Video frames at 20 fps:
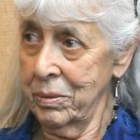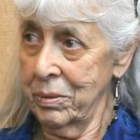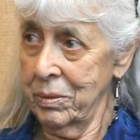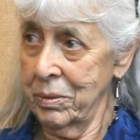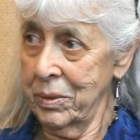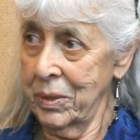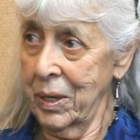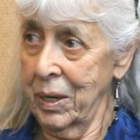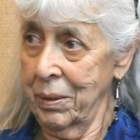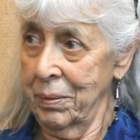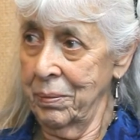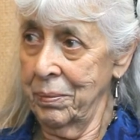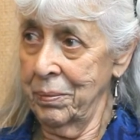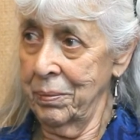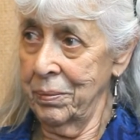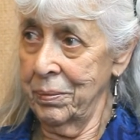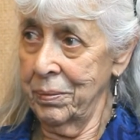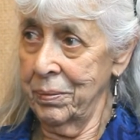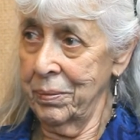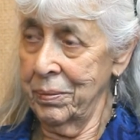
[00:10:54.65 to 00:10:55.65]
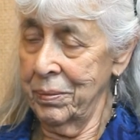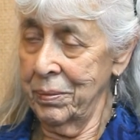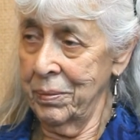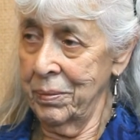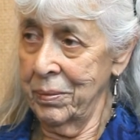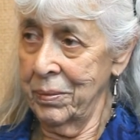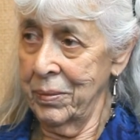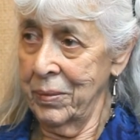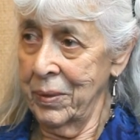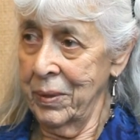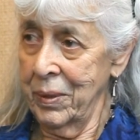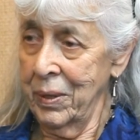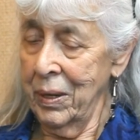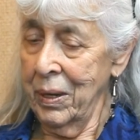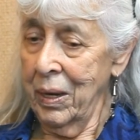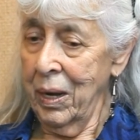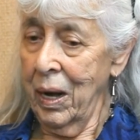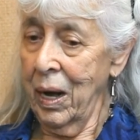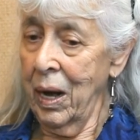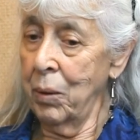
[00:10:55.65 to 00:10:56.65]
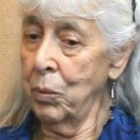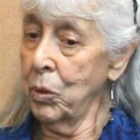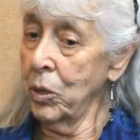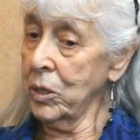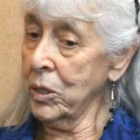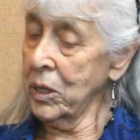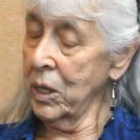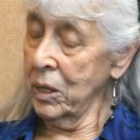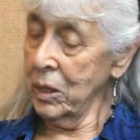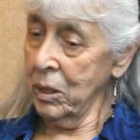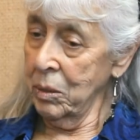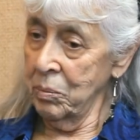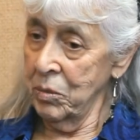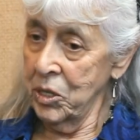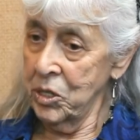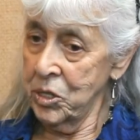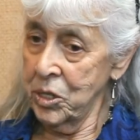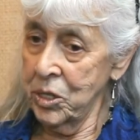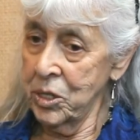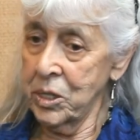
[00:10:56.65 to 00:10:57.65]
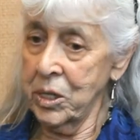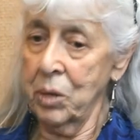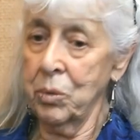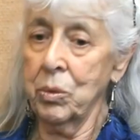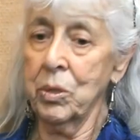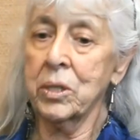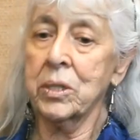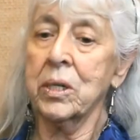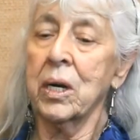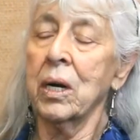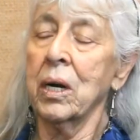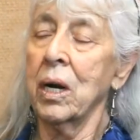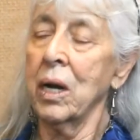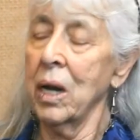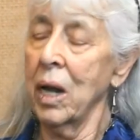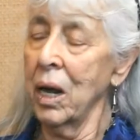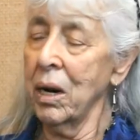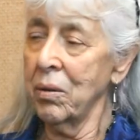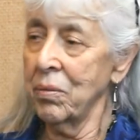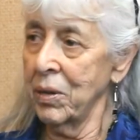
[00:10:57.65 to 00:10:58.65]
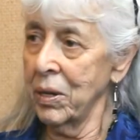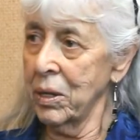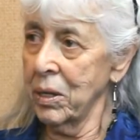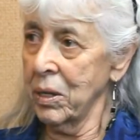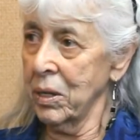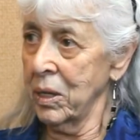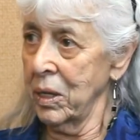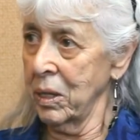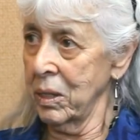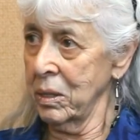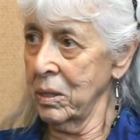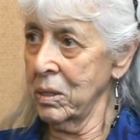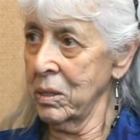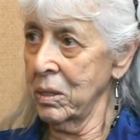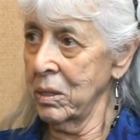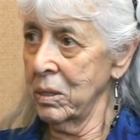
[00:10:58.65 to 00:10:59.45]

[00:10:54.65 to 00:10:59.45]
Yeah. I worked on commissions. I worked on a lot of other things.